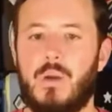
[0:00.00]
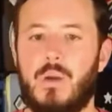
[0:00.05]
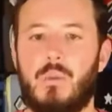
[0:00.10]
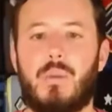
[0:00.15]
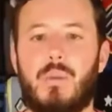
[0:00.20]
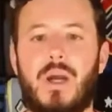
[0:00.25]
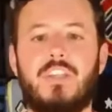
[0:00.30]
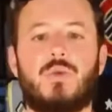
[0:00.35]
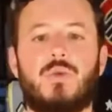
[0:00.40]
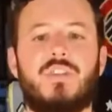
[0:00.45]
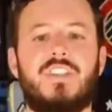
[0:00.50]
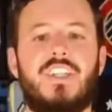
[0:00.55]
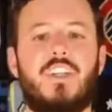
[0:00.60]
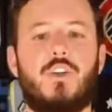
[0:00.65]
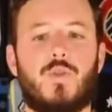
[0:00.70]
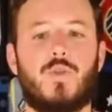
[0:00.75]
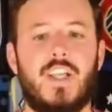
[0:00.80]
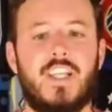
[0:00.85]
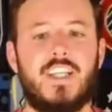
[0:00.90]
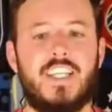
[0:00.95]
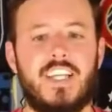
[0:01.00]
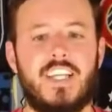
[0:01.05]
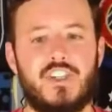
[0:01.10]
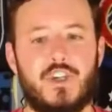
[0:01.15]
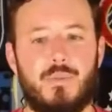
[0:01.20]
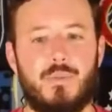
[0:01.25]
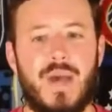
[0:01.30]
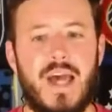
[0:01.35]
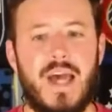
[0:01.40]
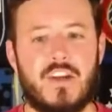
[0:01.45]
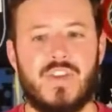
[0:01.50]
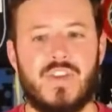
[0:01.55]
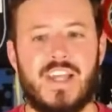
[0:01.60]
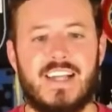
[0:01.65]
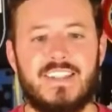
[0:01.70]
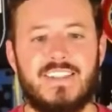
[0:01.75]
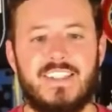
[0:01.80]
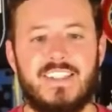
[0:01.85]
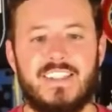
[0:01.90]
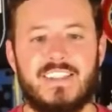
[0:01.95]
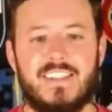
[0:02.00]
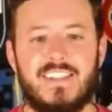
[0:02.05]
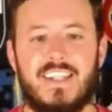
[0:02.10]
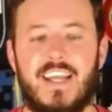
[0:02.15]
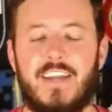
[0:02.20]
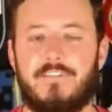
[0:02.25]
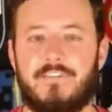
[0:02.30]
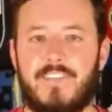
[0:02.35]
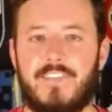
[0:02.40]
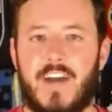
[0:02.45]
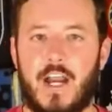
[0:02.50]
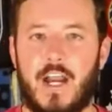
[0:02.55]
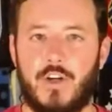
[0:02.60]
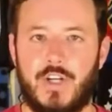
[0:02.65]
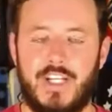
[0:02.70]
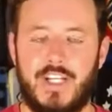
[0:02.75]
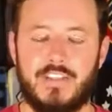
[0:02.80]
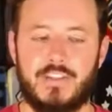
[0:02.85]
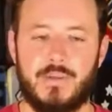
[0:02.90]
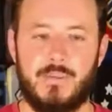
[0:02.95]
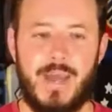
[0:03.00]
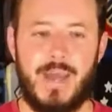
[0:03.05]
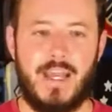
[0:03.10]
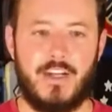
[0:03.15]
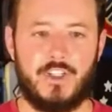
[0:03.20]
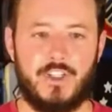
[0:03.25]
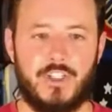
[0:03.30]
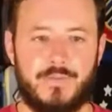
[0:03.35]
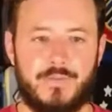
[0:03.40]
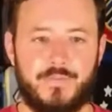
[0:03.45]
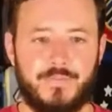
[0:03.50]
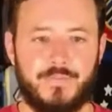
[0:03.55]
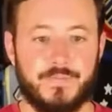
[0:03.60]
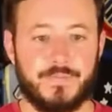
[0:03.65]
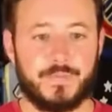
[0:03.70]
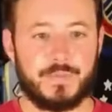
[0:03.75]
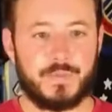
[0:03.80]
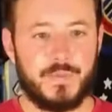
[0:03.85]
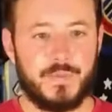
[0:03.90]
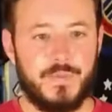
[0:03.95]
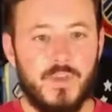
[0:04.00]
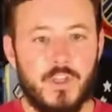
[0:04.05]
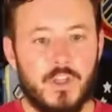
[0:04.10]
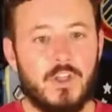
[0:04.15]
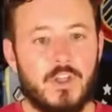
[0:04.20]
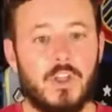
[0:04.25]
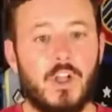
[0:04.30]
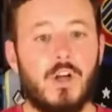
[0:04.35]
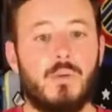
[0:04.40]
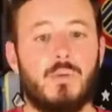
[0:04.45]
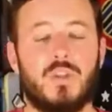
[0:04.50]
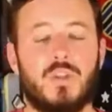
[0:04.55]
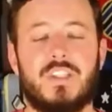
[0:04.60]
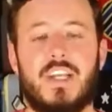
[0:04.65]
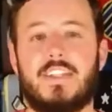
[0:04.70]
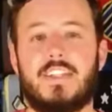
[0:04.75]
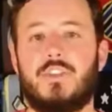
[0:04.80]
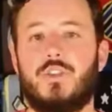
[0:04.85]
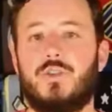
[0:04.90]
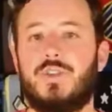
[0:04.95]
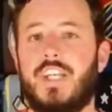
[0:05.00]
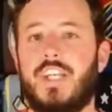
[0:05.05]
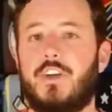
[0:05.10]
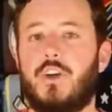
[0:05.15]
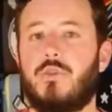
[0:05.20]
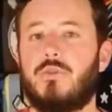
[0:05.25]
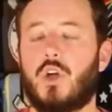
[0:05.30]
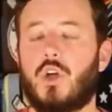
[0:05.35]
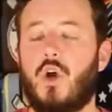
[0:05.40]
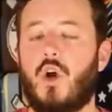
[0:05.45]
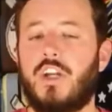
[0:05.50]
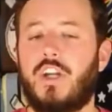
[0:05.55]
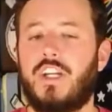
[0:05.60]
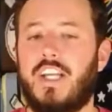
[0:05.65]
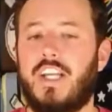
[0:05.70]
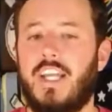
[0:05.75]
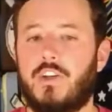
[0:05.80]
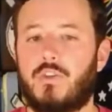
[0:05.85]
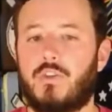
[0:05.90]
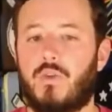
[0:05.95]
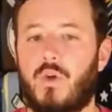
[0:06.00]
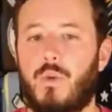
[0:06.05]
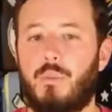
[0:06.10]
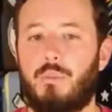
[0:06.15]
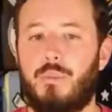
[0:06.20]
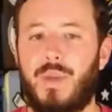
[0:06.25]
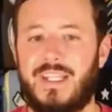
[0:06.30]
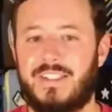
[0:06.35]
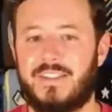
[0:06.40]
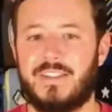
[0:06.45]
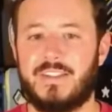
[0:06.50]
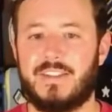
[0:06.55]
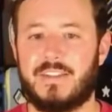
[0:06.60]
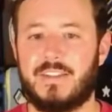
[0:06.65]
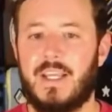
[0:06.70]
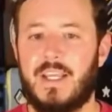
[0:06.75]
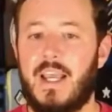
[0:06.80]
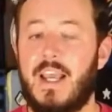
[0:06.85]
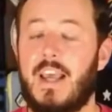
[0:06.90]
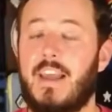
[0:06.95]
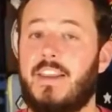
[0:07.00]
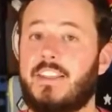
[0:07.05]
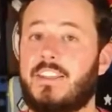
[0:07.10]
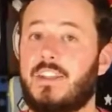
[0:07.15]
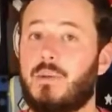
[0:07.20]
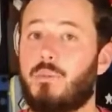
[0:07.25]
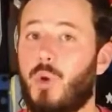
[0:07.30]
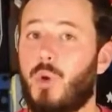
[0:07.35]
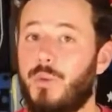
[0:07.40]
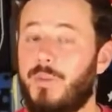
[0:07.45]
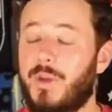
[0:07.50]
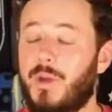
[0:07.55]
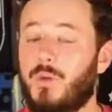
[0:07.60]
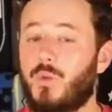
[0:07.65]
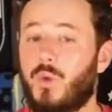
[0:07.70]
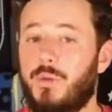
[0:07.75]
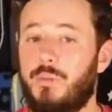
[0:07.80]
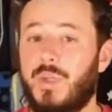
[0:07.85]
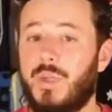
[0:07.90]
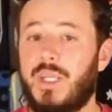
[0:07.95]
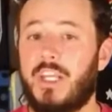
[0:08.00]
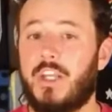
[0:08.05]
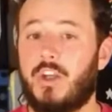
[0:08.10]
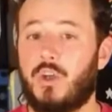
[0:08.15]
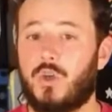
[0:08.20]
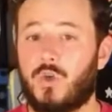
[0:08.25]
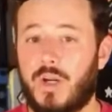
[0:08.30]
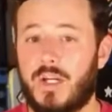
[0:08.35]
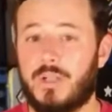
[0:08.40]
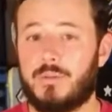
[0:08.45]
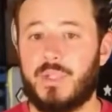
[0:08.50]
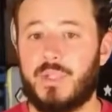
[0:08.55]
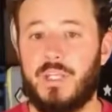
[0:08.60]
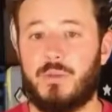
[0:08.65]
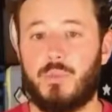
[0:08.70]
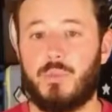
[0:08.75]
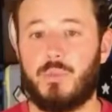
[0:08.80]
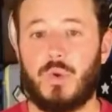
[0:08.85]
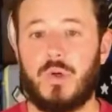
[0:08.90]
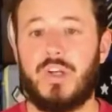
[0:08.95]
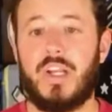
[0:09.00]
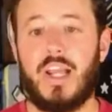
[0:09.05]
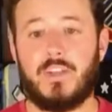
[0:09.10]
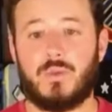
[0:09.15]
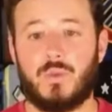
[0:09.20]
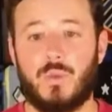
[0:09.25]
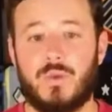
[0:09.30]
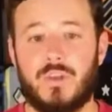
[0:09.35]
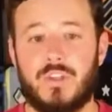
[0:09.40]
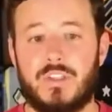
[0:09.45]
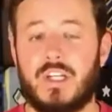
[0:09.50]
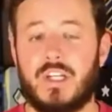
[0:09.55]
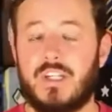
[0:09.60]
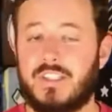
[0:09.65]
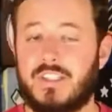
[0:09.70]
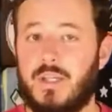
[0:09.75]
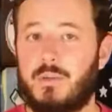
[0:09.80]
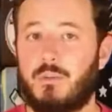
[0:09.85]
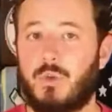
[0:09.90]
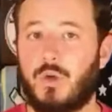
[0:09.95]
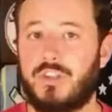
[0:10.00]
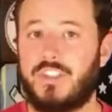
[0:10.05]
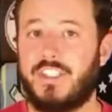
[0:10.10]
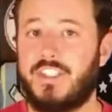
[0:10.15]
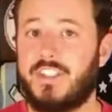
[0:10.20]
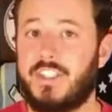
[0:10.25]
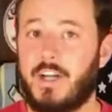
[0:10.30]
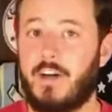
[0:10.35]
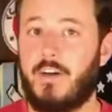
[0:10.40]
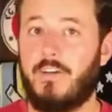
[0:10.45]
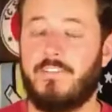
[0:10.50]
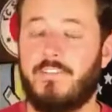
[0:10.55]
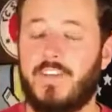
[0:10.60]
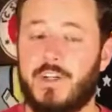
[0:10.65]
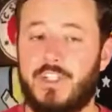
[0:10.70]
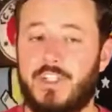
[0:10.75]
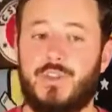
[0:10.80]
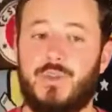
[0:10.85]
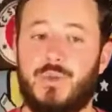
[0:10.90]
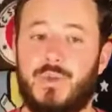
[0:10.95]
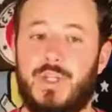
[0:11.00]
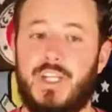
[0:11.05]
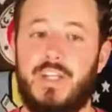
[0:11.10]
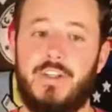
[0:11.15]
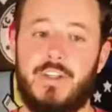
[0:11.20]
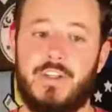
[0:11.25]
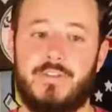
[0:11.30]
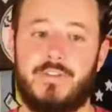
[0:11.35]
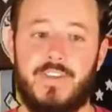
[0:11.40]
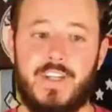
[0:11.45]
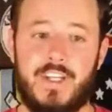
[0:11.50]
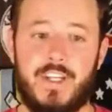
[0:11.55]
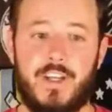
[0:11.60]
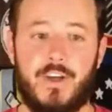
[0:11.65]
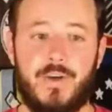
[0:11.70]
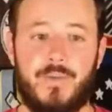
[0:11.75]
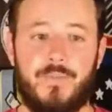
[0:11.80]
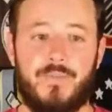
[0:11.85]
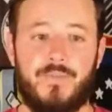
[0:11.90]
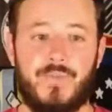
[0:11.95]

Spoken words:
Mainz was in a relegation battle that season and fired its manager. Klopp was asked to take over on an interim basis. This appointment would be incredibly important, as we'll discuss in more detail very soon in this video.